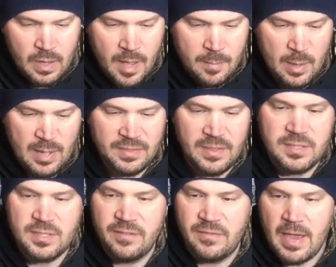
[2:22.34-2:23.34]
I bought
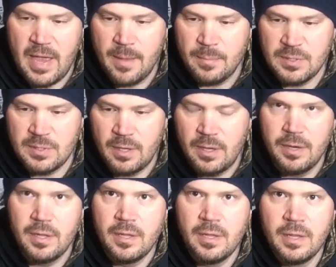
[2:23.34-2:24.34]
this off of
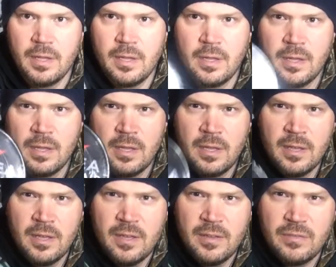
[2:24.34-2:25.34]
Amazon.
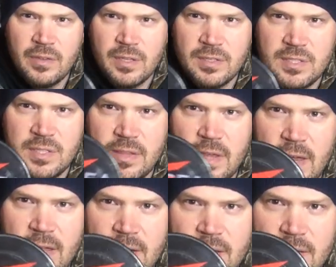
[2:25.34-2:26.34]
You can see
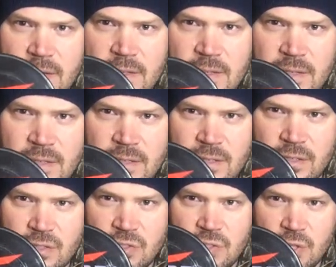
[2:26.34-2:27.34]
that
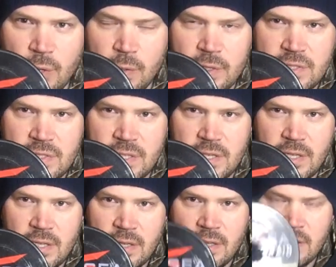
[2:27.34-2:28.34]
it's
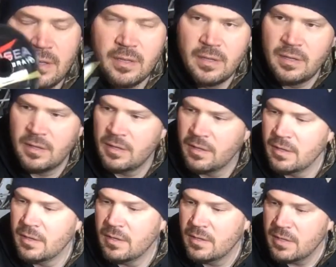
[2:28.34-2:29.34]
Dorothy
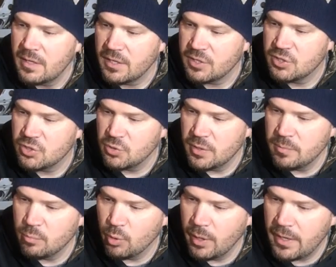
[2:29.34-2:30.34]

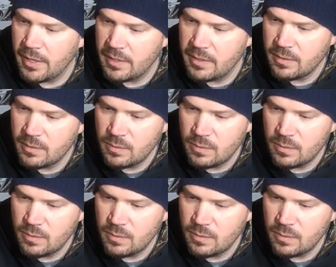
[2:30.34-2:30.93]
Extreme Braid,